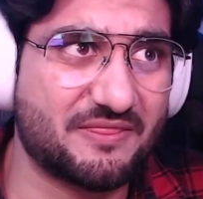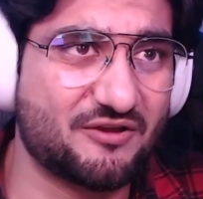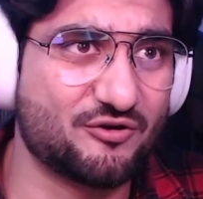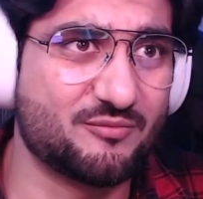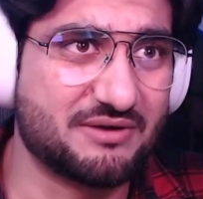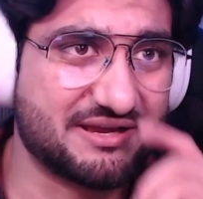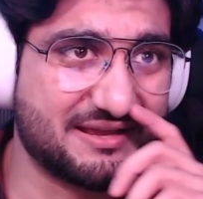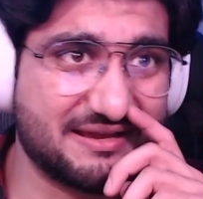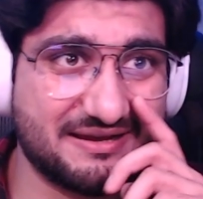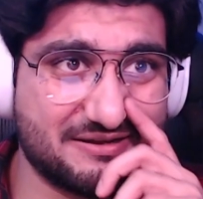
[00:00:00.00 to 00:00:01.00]
Oh, my
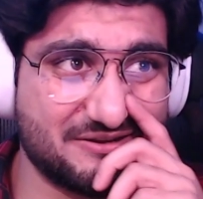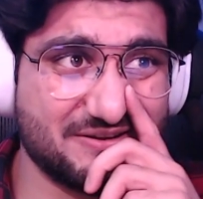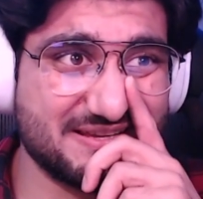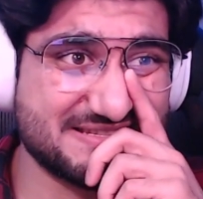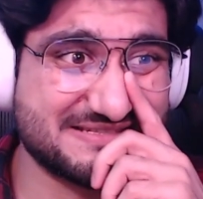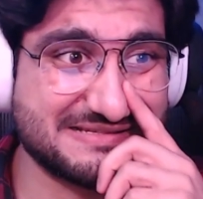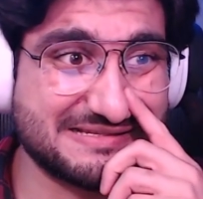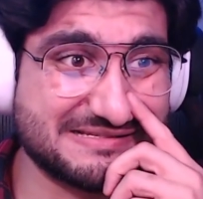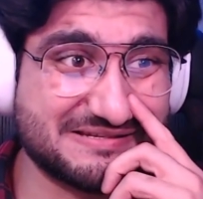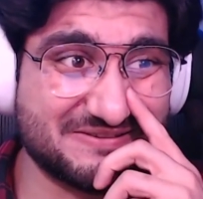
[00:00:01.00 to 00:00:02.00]
God. Oh, his,
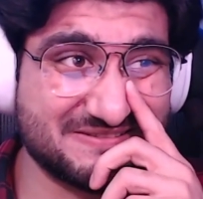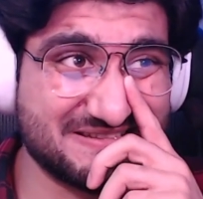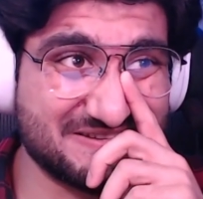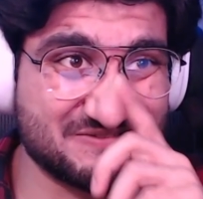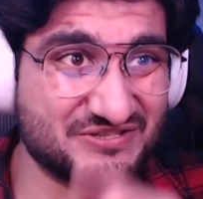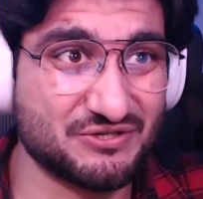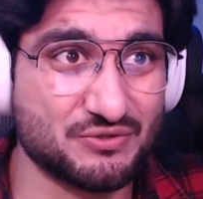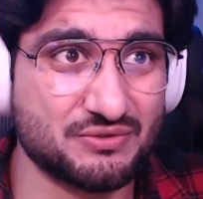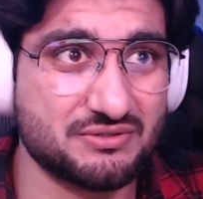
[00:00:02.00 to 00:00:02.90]
he's going down, too.